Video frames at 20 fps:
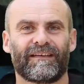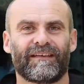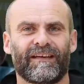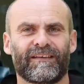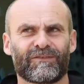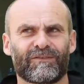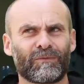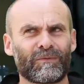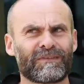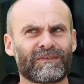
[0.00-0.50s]

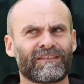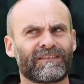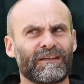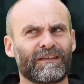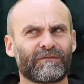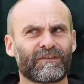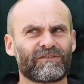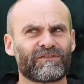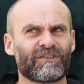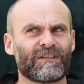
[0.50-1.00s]
It's almost as
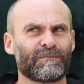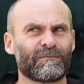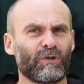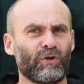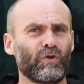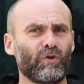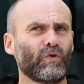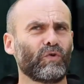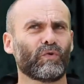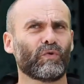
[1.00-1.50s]
if
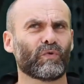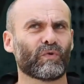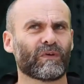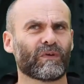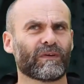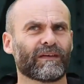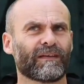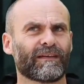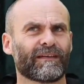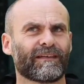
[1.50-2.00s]
Kojima knew.
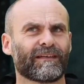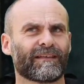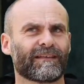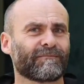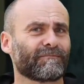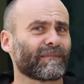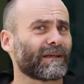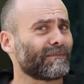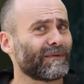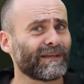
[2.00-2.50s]

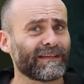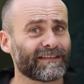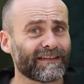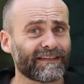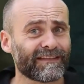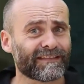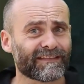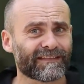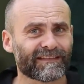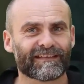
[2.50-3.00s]
Maybe he
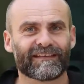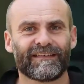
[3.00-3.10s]
did.